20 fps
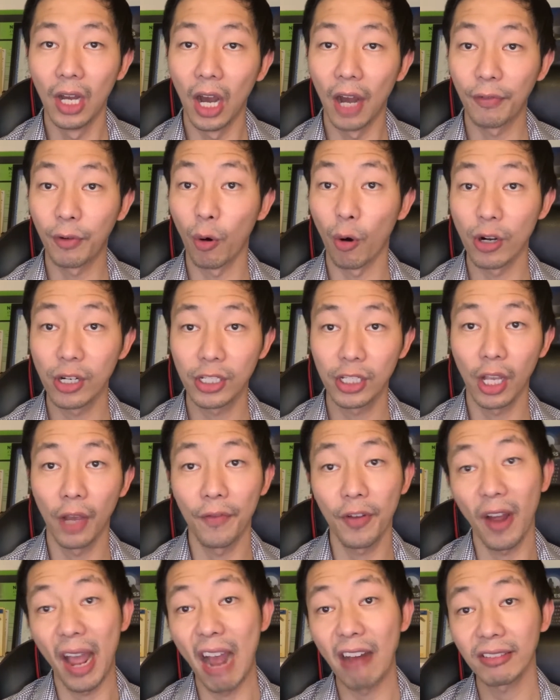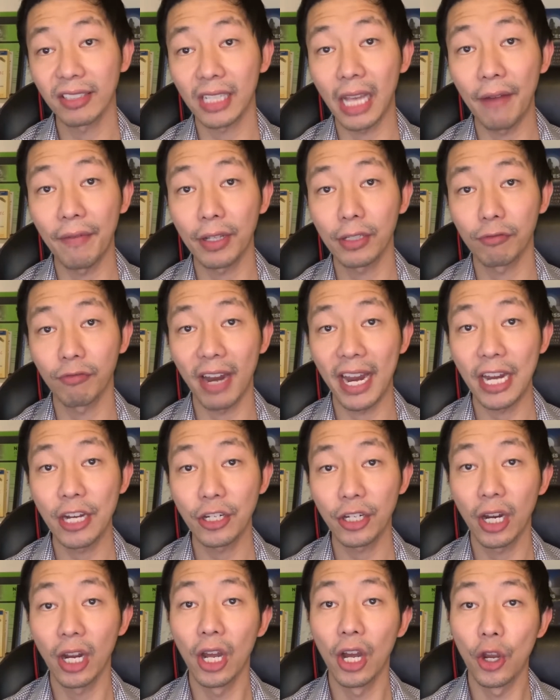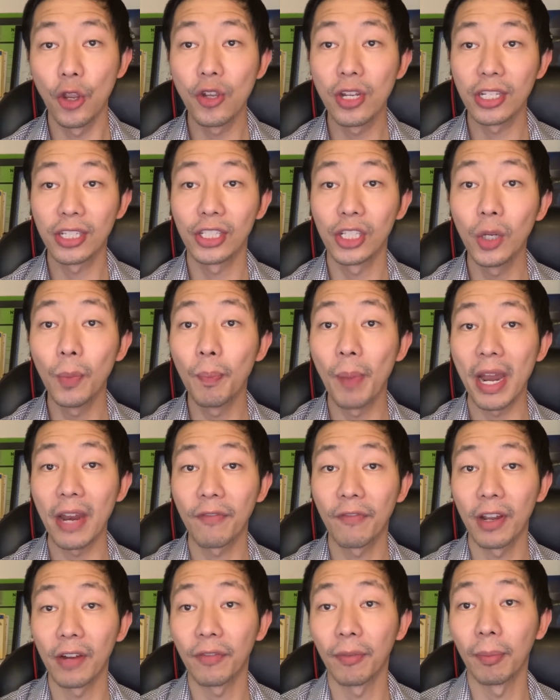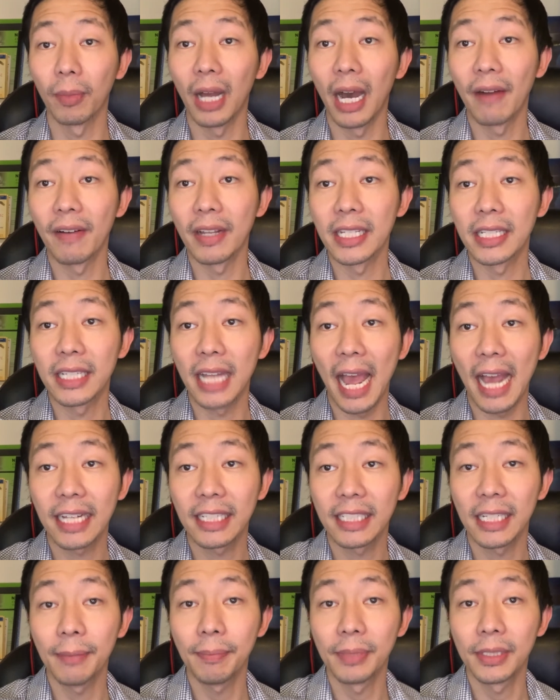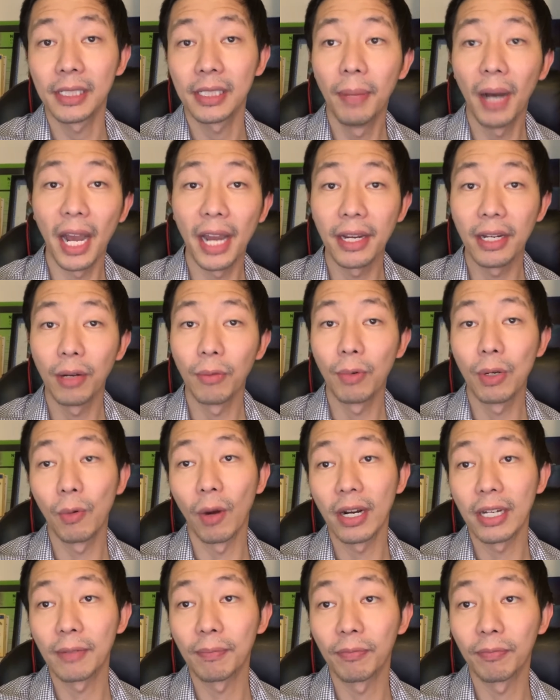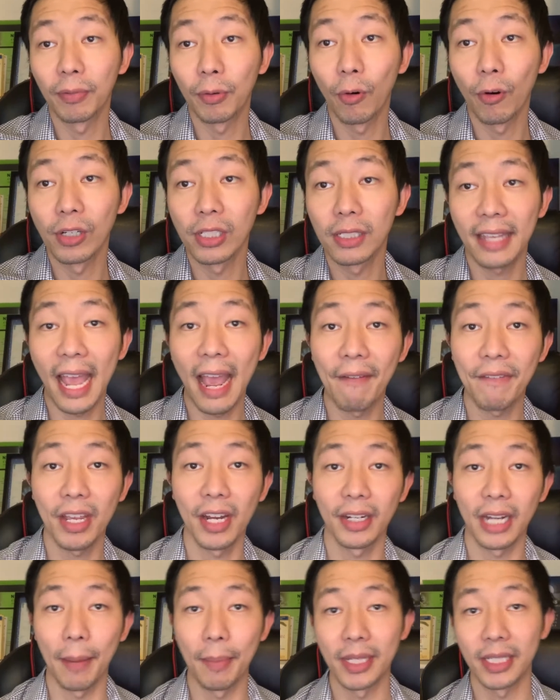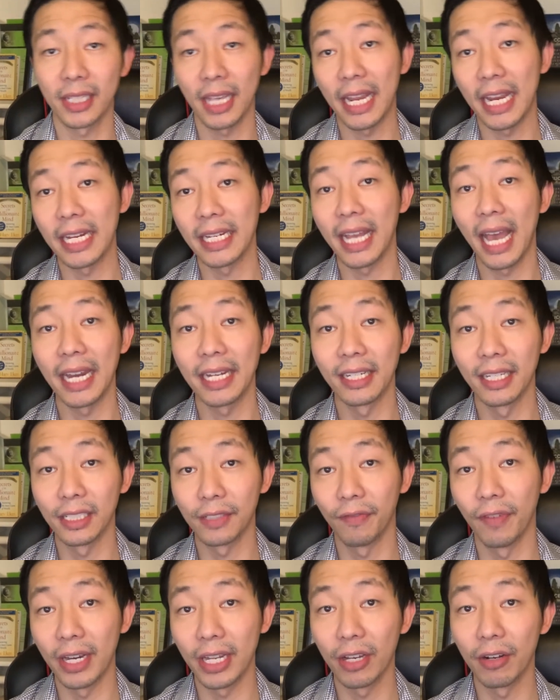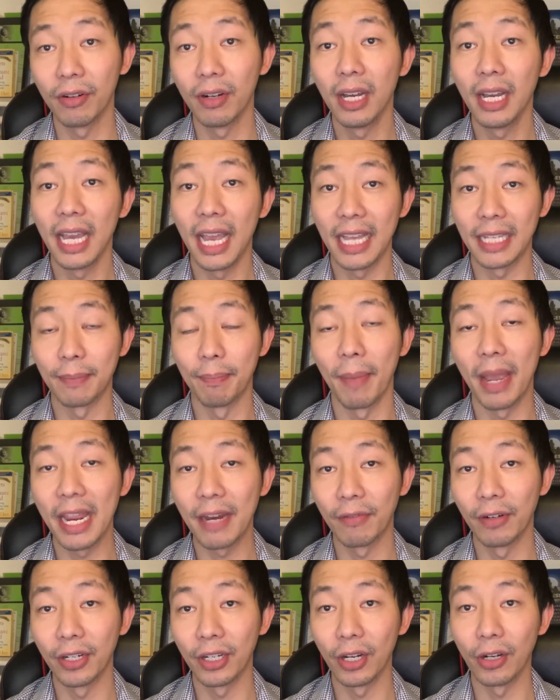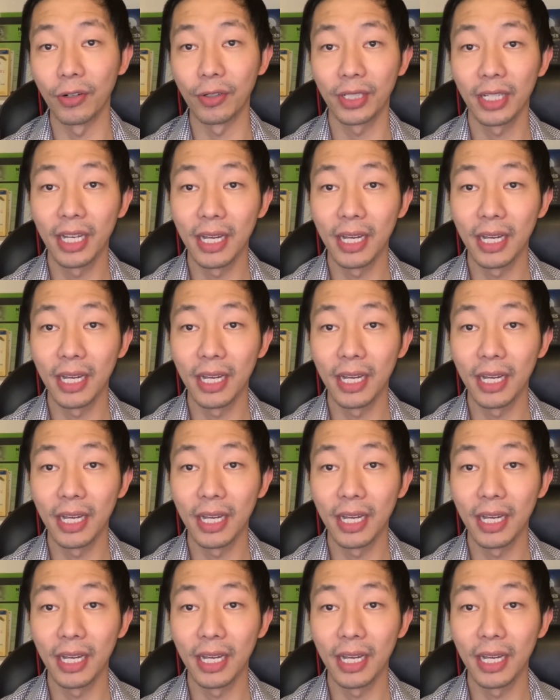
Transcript: Of course, if you're outside of this range, you can still benefit from a lot of these tax tips, but we want to, of course, caveat that by saying that this video is made for those